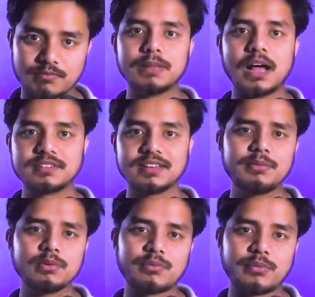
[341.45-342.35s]
Plus, if
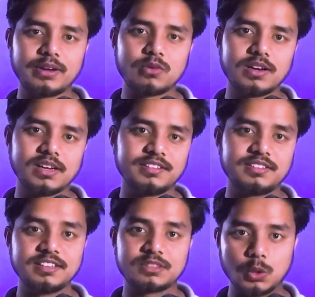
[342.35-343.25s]
your free content is
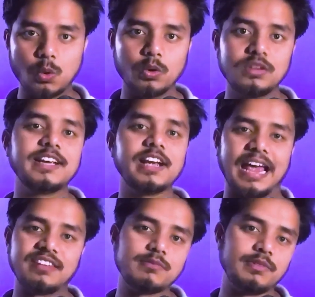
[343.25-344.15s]
this good, they
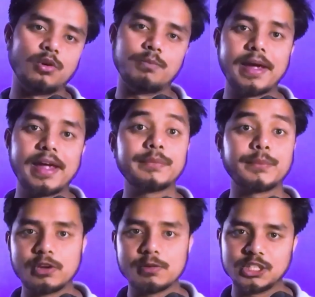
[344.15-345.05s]
assume your paid
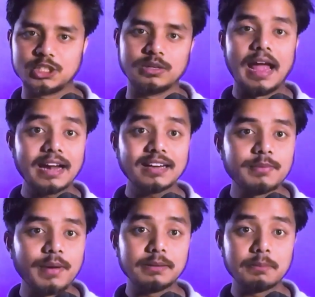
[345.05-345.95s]
recommendation and
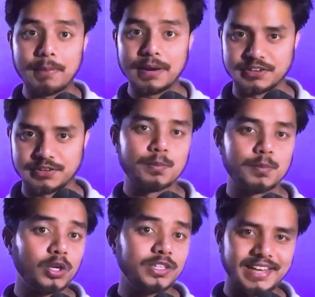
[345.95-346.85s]
even better.
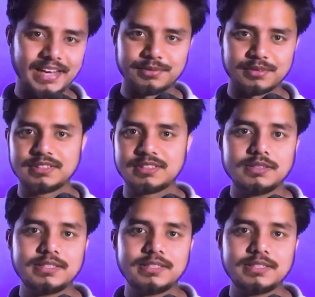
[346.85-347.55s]
Pro tips.